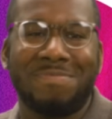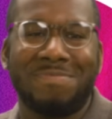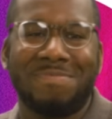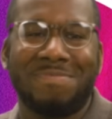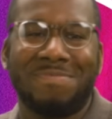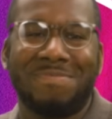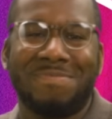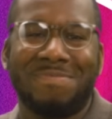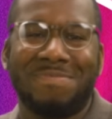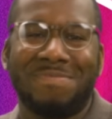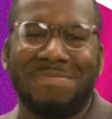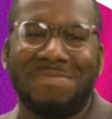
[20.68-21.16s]

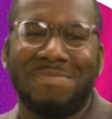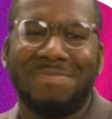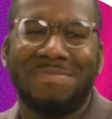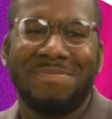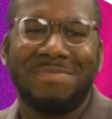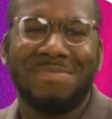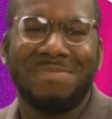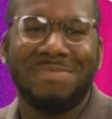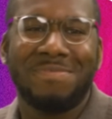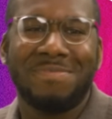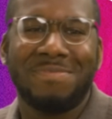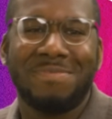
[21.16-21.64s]

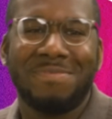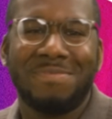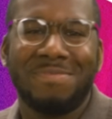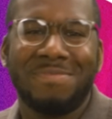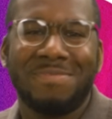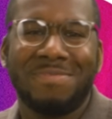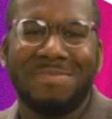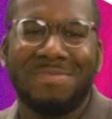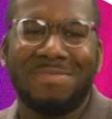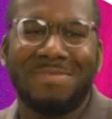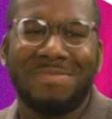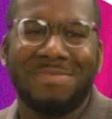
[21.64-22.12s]

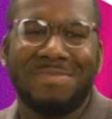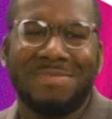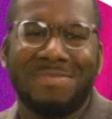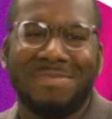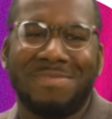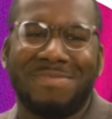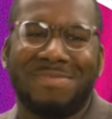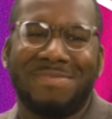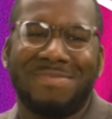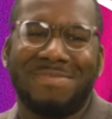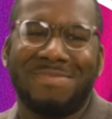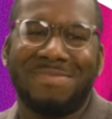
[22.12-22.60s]

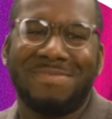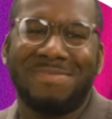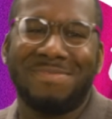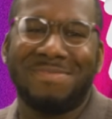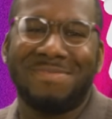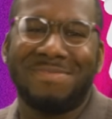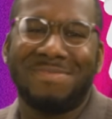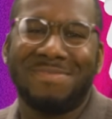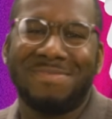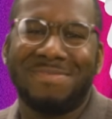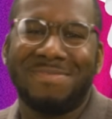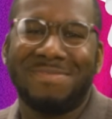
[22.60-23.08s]

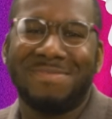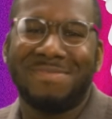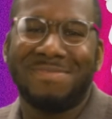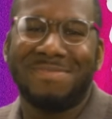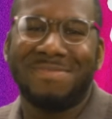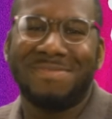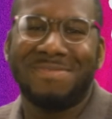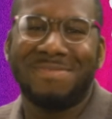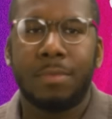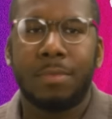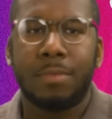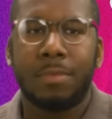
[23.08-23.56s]

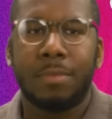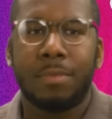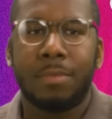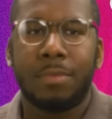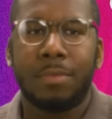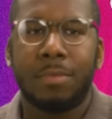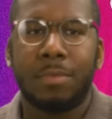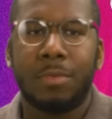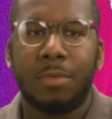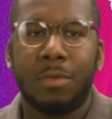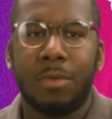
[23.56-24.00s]
The person shown says nothing.